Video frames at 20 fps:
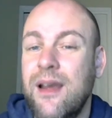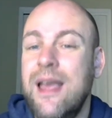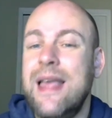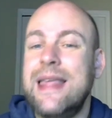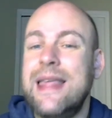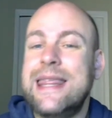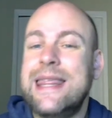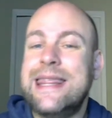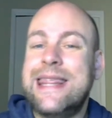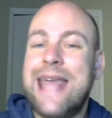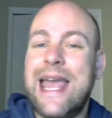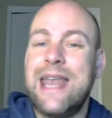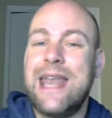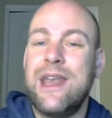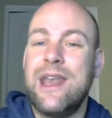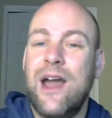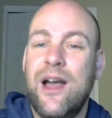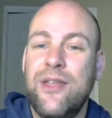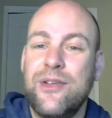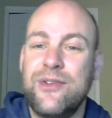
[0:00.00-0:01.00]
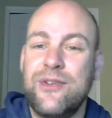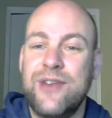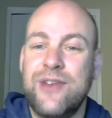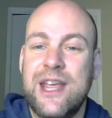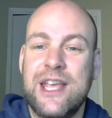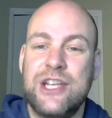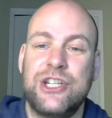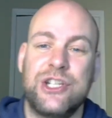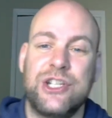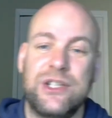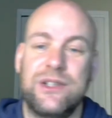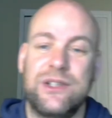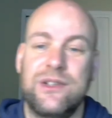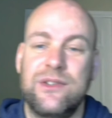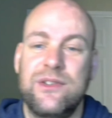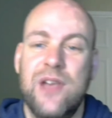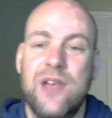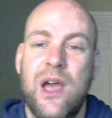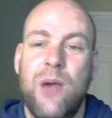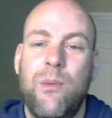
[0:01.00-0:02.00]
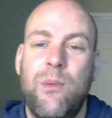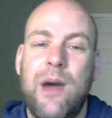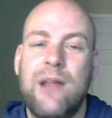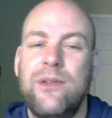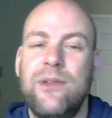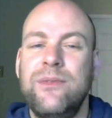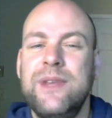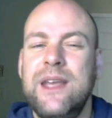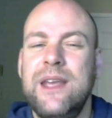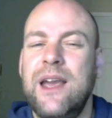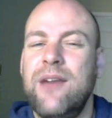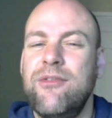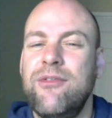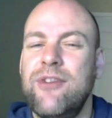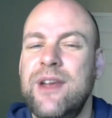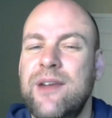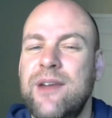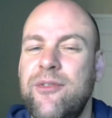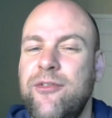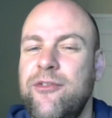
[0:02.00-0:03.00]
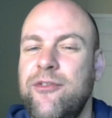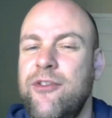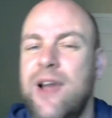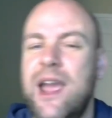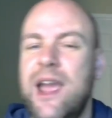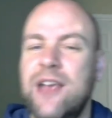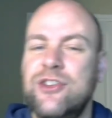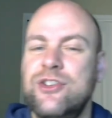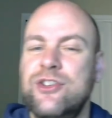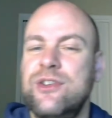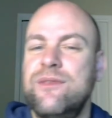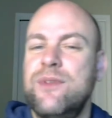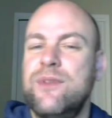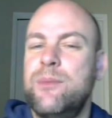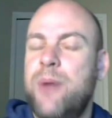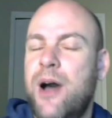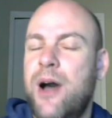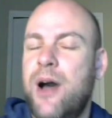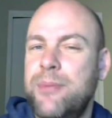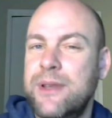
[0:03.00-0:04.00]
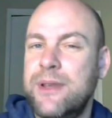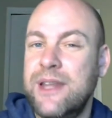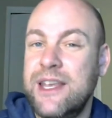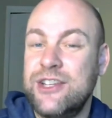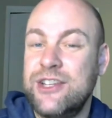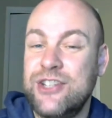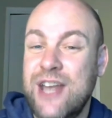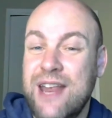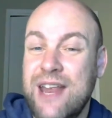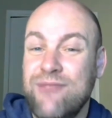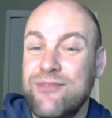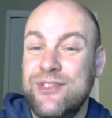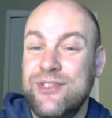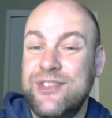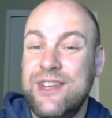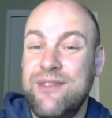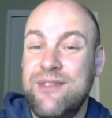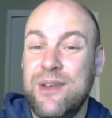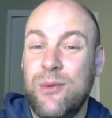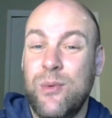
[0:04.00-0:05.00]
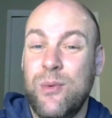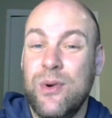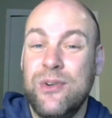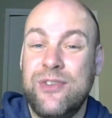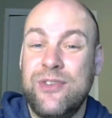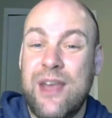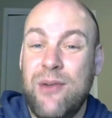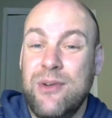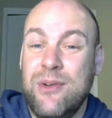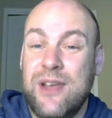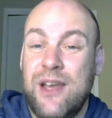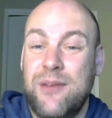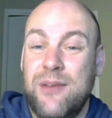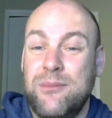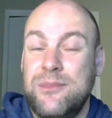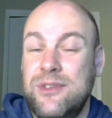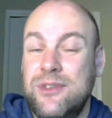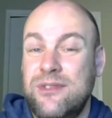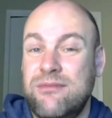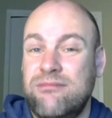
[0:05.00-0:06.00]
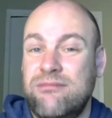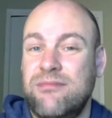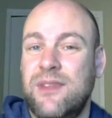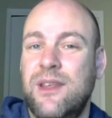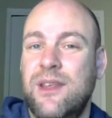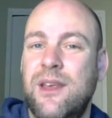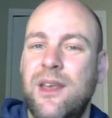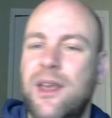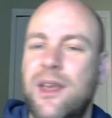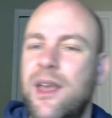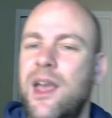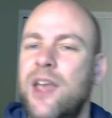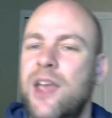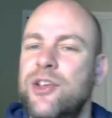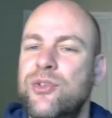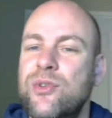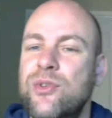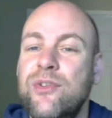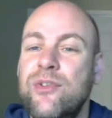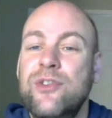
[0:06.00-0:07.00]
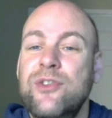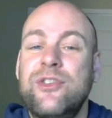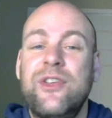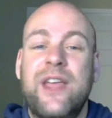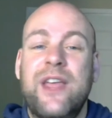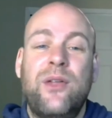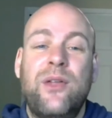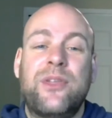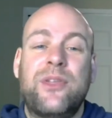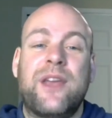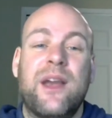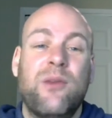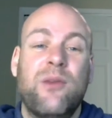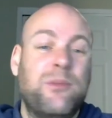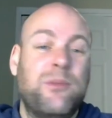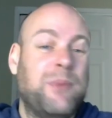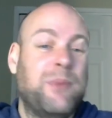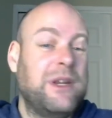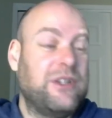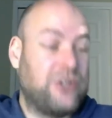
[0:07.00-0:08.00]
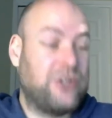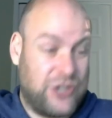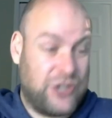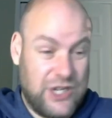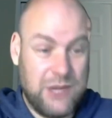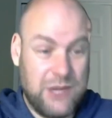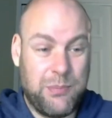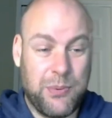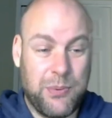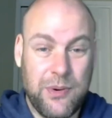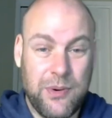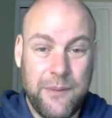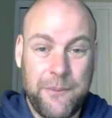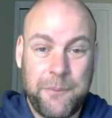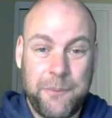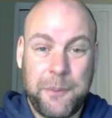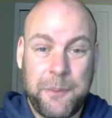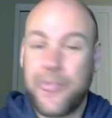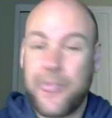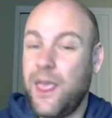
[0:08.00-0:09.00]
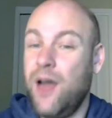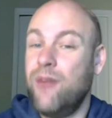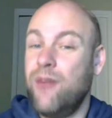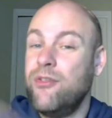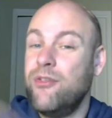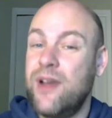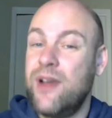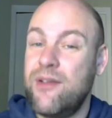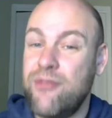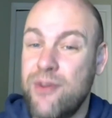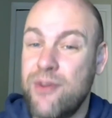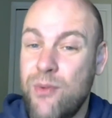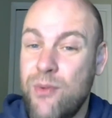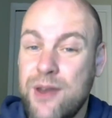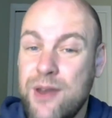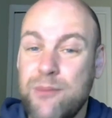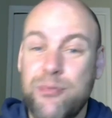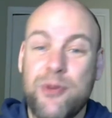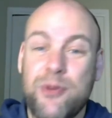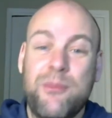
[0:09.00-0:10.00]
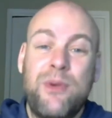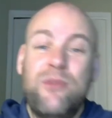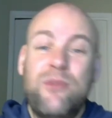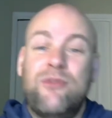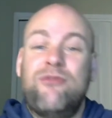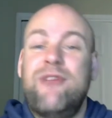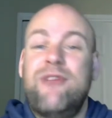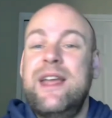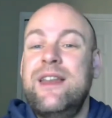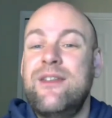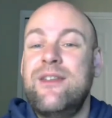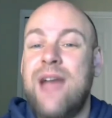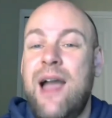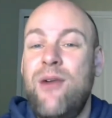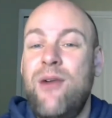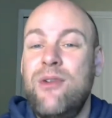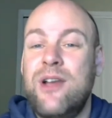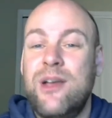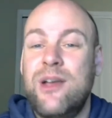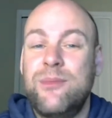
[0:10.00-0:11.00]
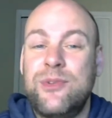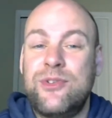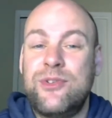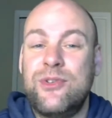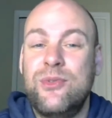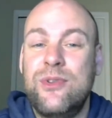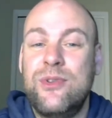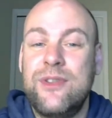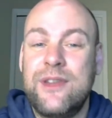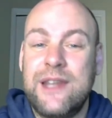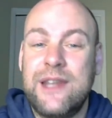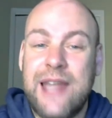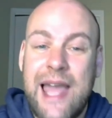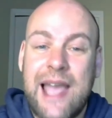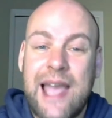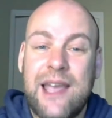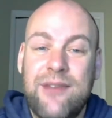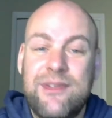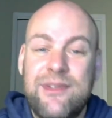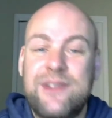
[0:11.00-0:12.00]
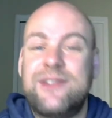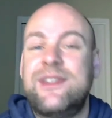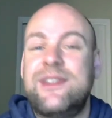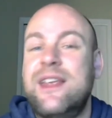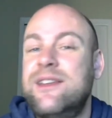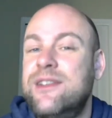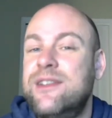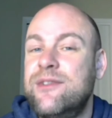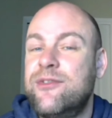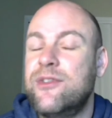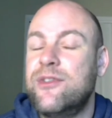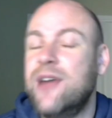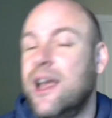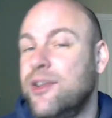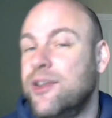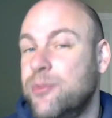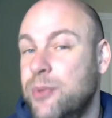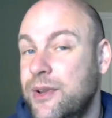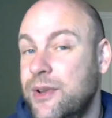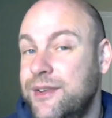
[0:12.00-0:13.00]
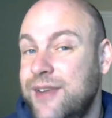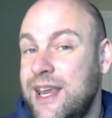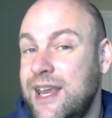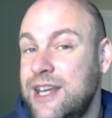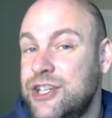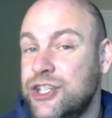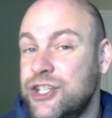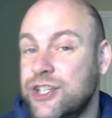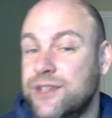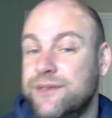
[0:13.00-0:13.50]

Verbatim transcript: than other nations while only covering a fraction of the population and receiving worse outcomes. Universal health care would be cheaper, cover everyone, and promote greater outcomes due to the lack of incentive for exploitation.